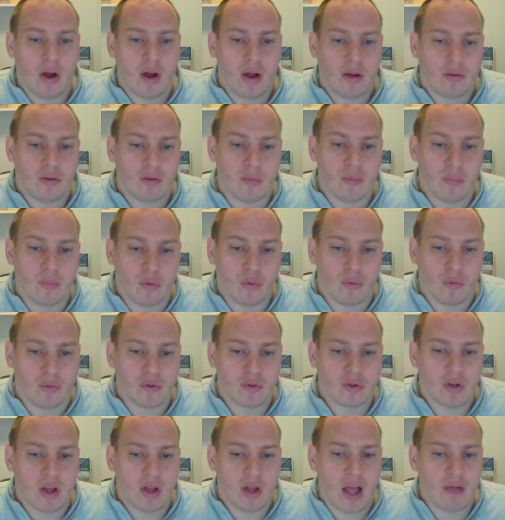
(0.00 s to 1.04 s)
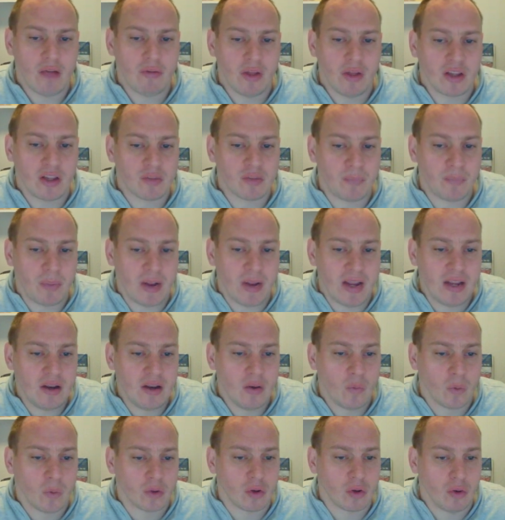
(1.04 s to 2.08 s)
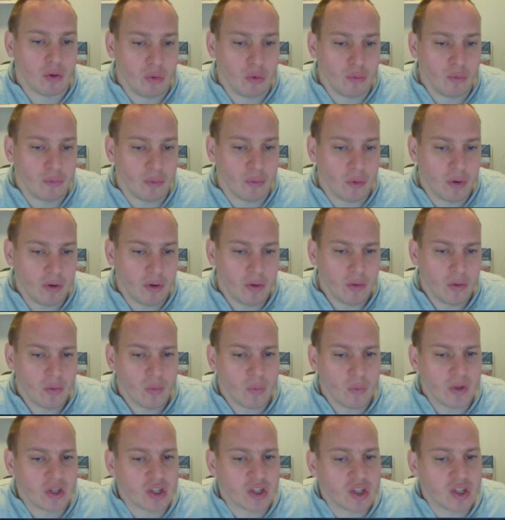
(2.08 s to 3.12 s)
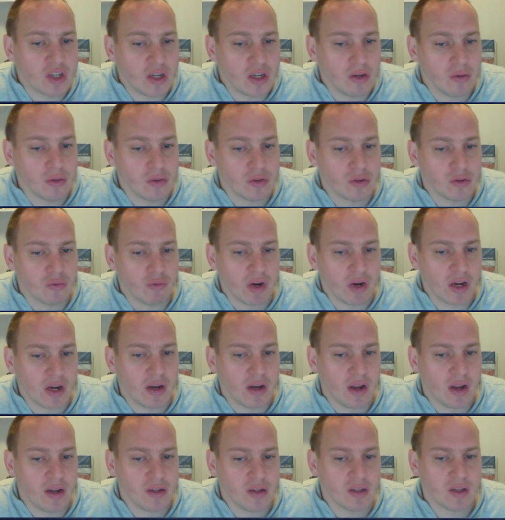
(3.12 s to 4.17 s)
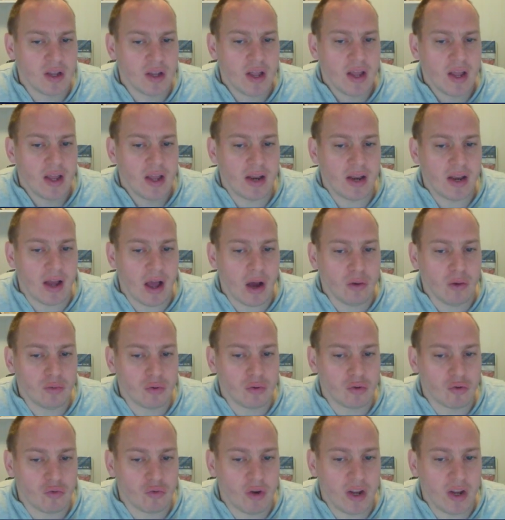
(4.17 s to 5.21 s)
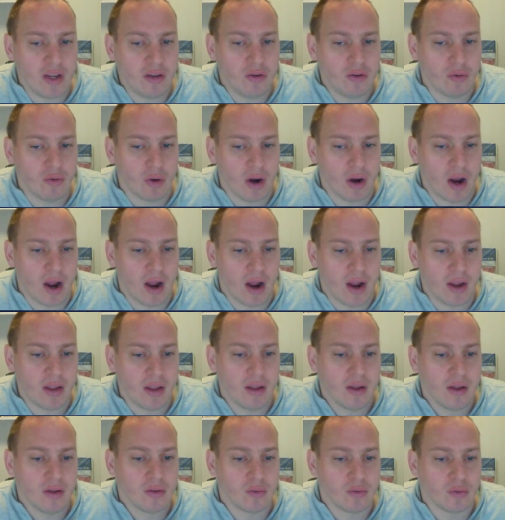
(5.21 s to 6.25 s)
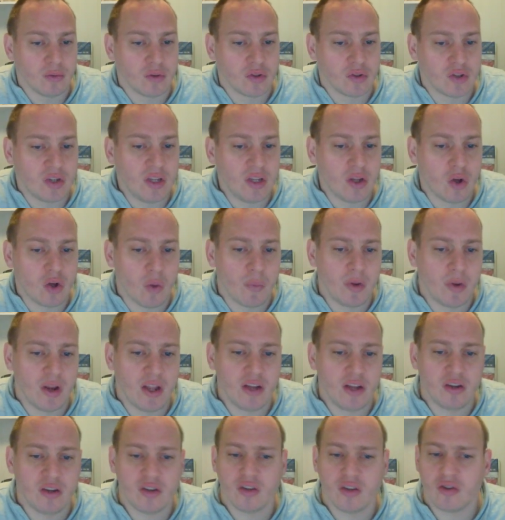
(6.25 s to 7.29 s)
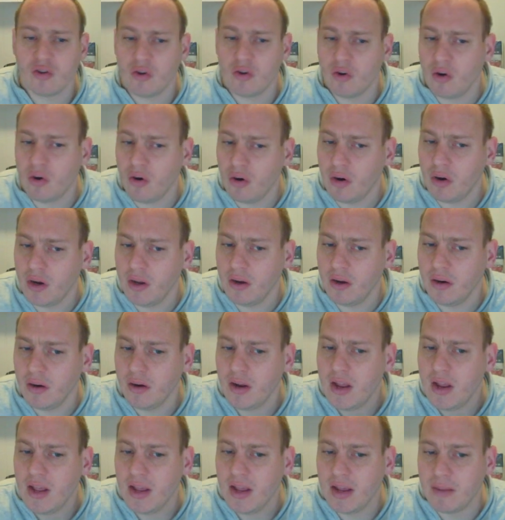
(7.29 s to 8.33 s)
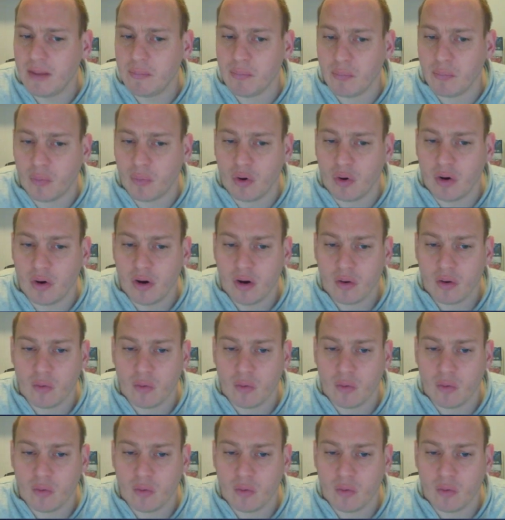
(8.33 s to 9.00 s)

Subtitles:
the moves, I will explain what to look for, which signals to recognize, and how to train your eye to see combinations earlier and more